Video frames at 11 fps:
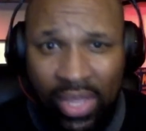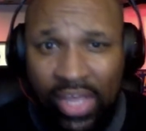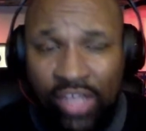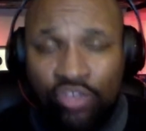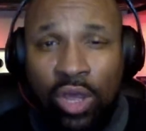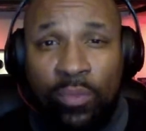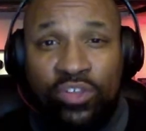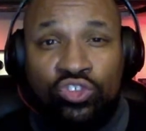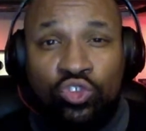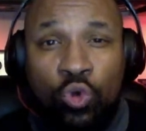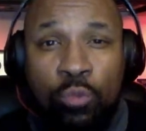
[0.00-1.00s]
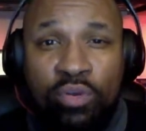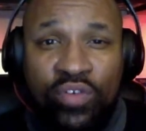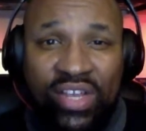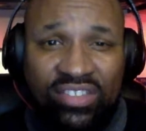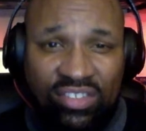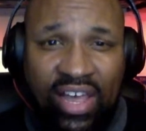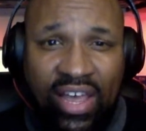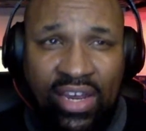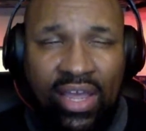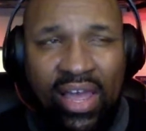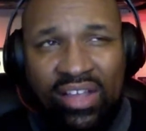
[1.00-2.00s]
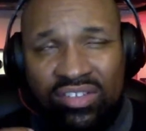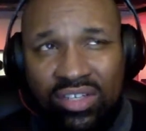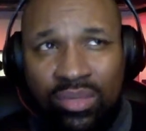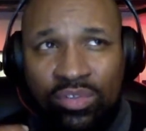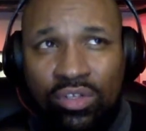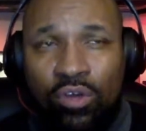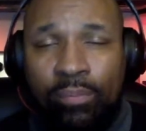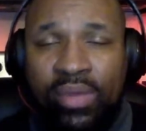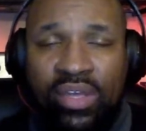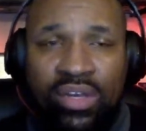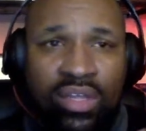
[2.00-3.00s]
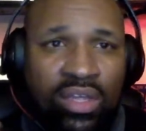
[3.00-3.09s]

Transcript: So I was super excited. Actually, it was a little bit,